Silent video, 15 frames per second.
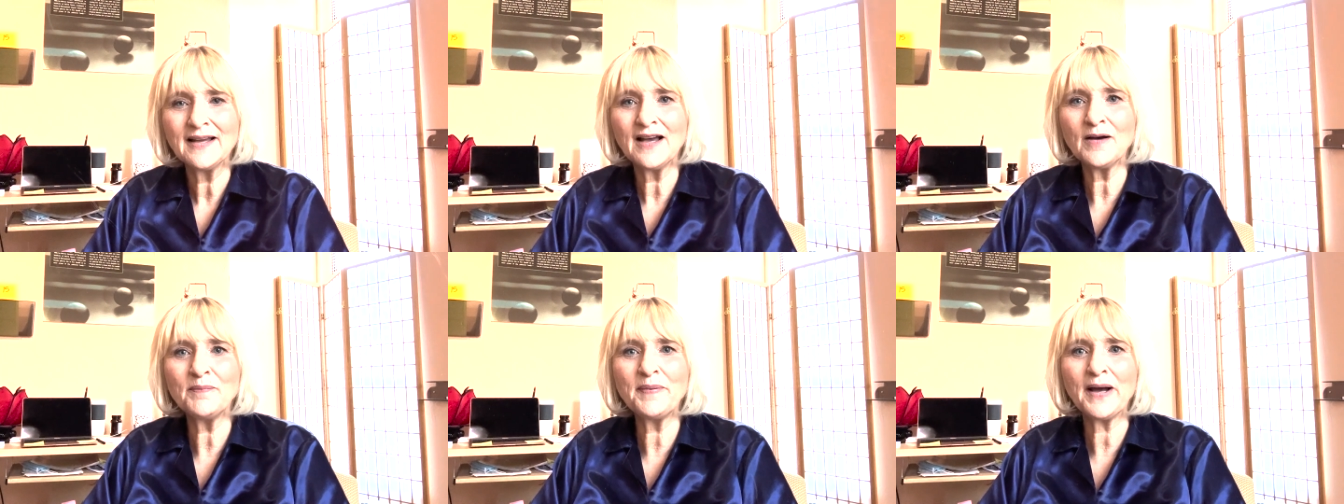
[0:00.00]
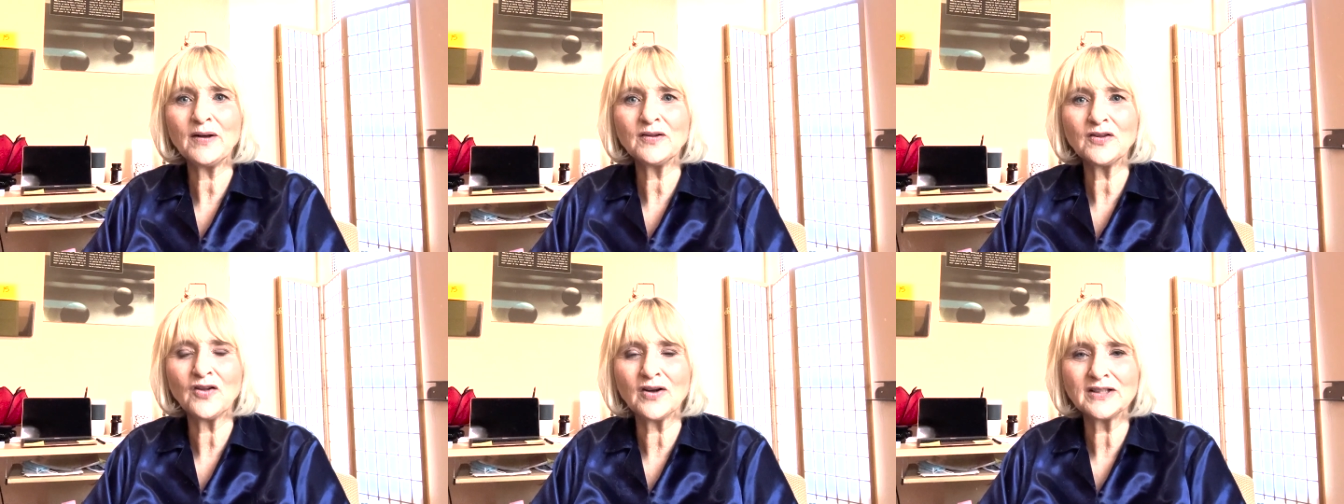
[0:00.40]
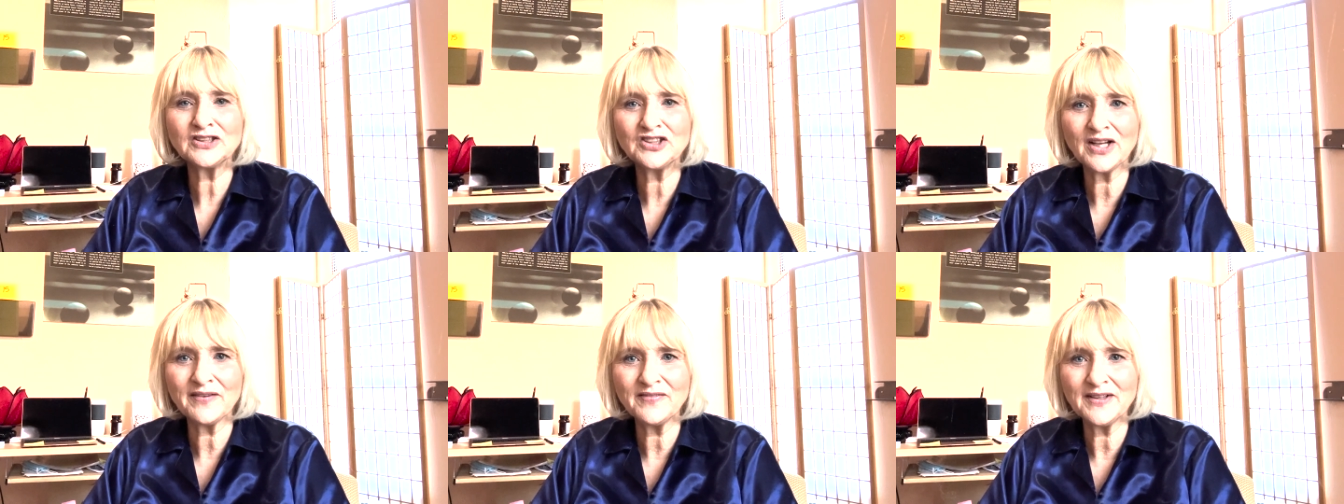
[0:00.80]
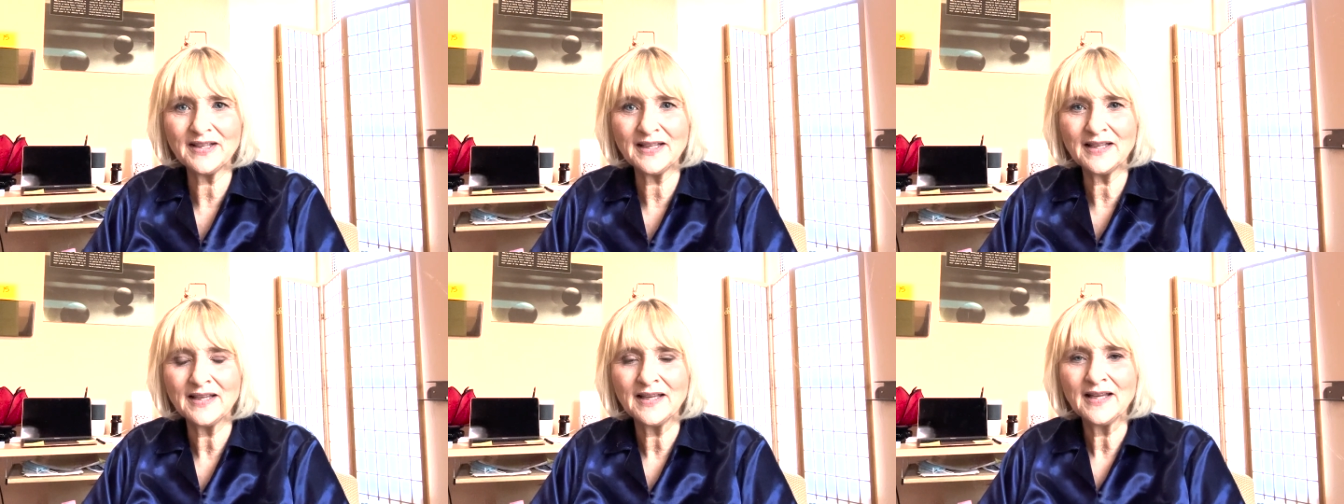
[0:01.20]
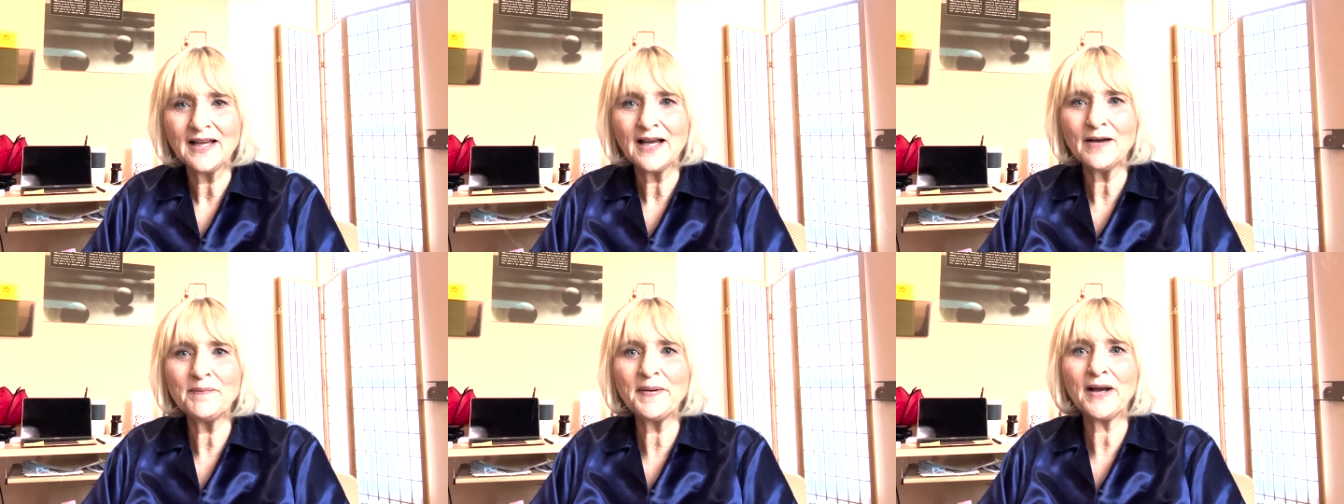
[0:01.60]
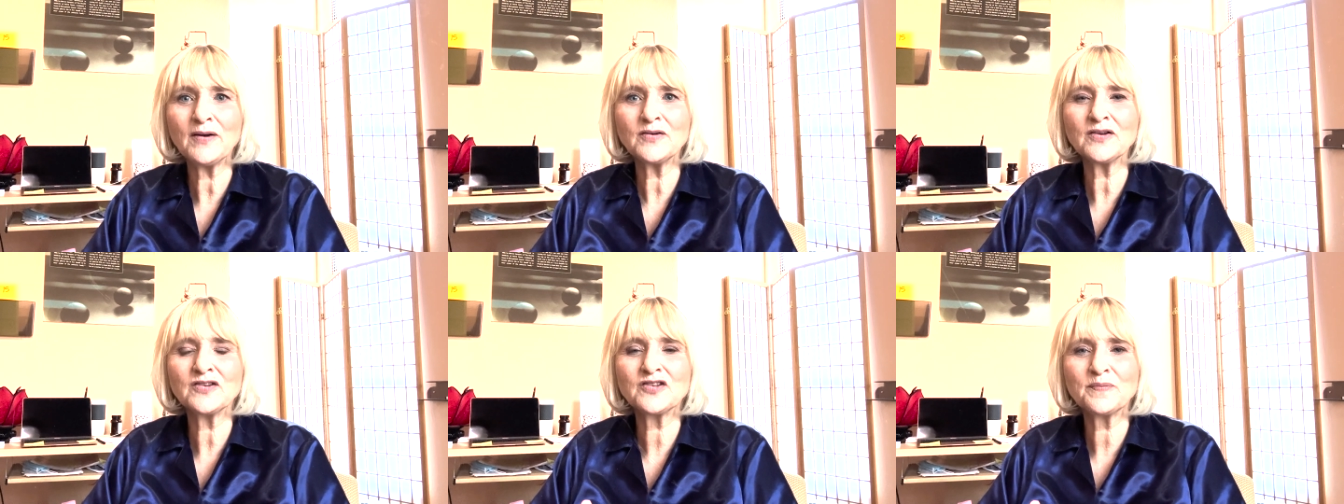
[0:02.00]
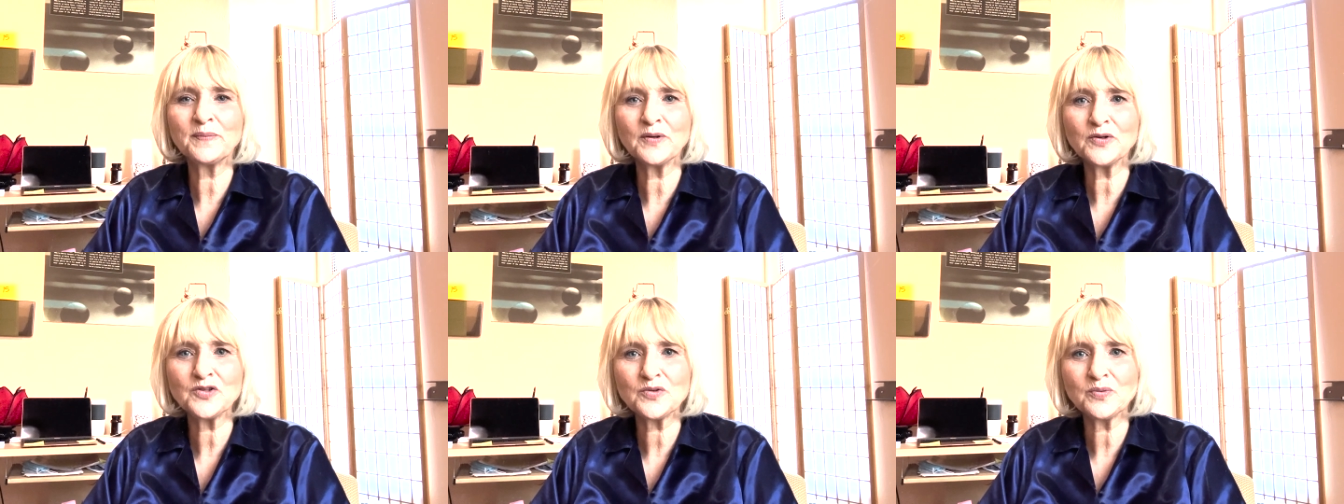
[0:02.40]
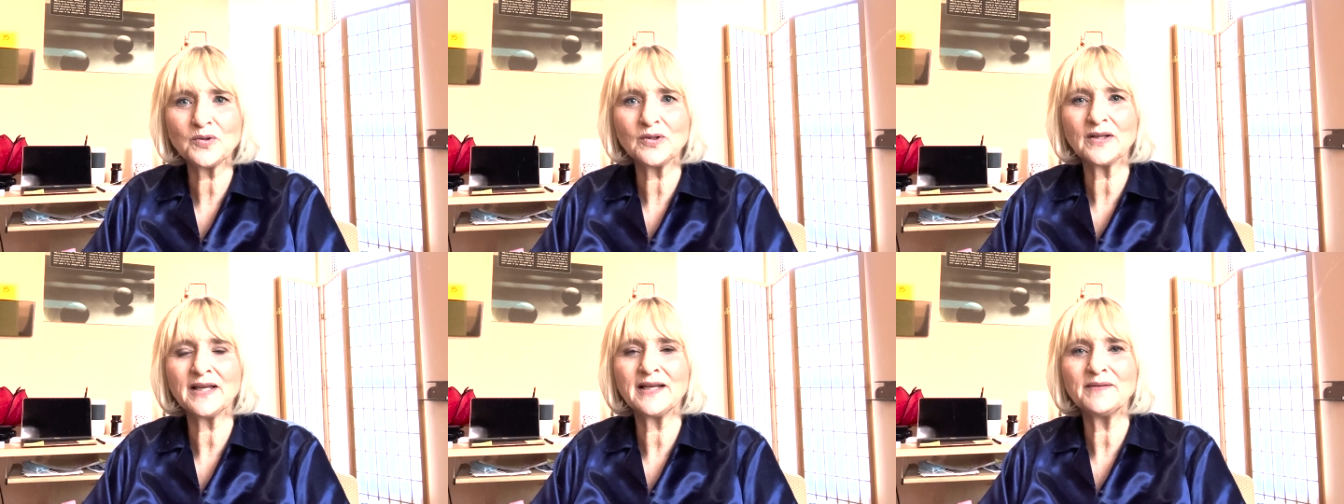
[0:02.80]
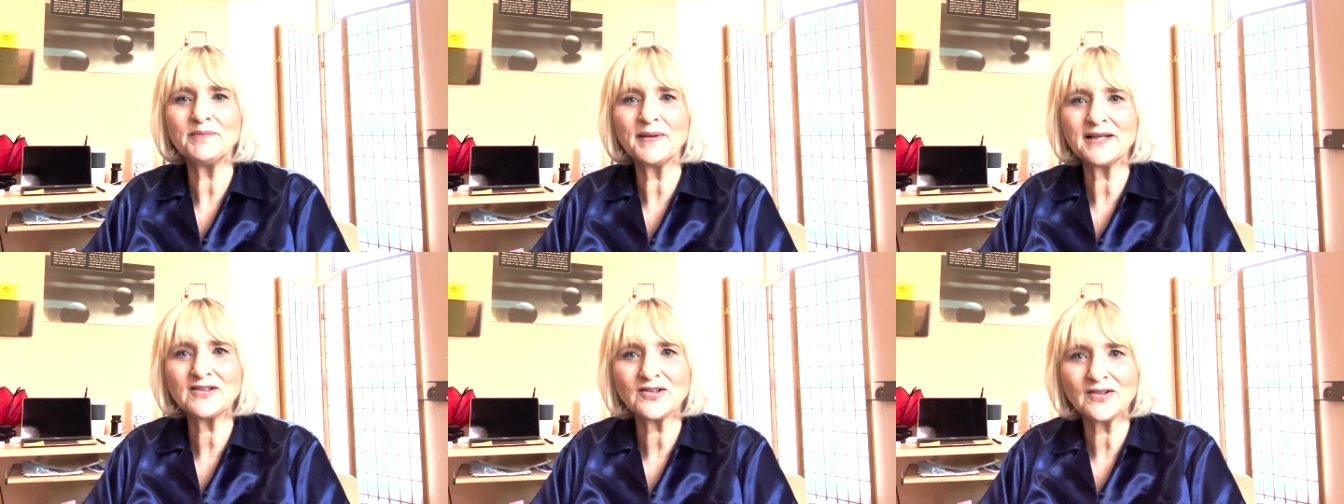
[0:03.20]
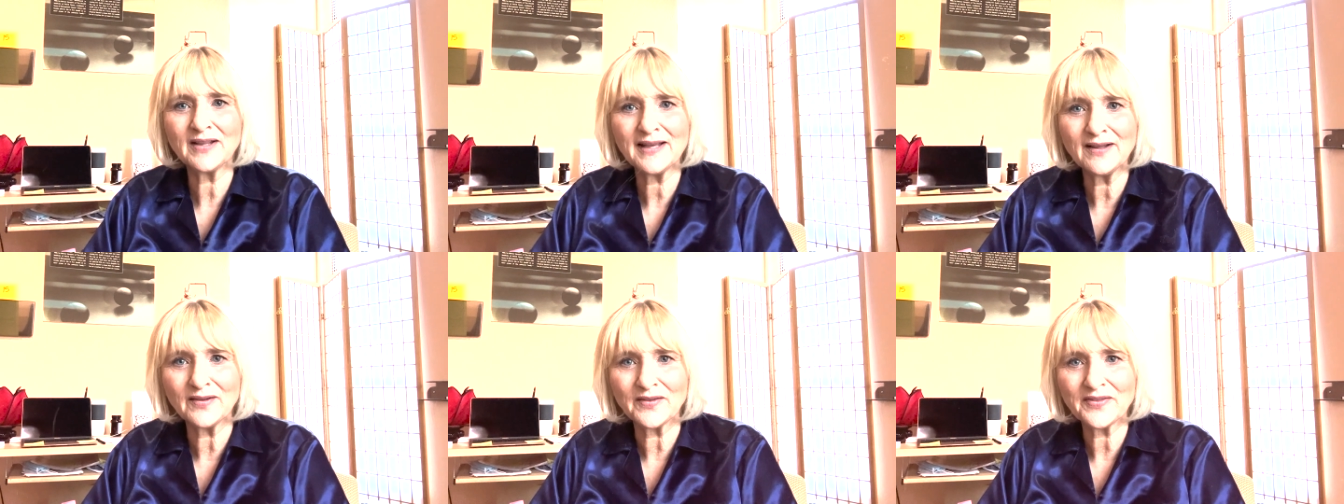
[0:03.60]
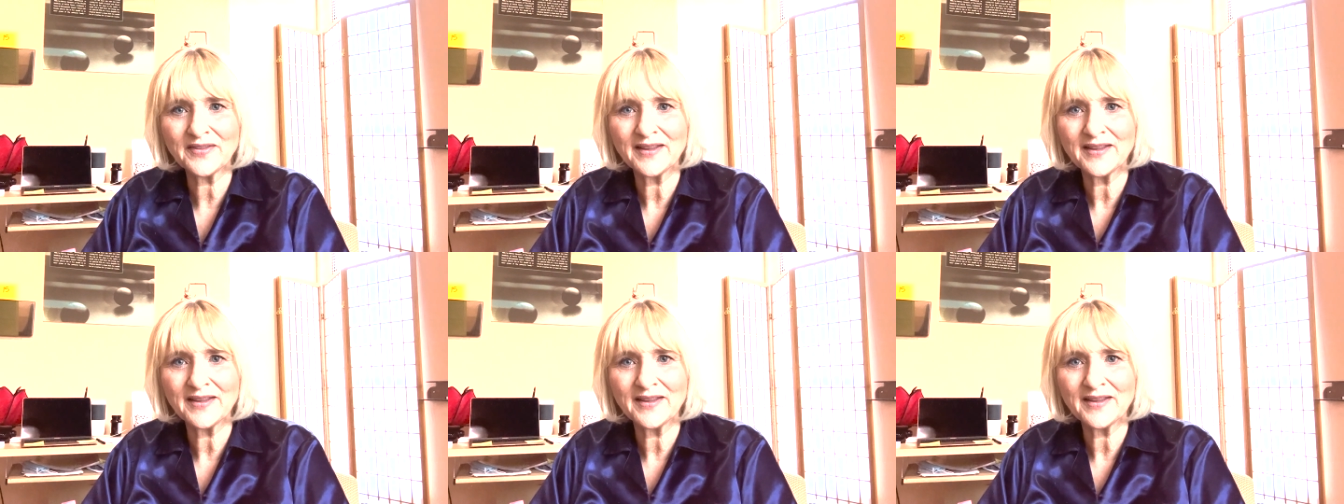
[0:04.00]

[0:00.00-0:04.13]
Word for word: about longevity, about spiritual and mental health,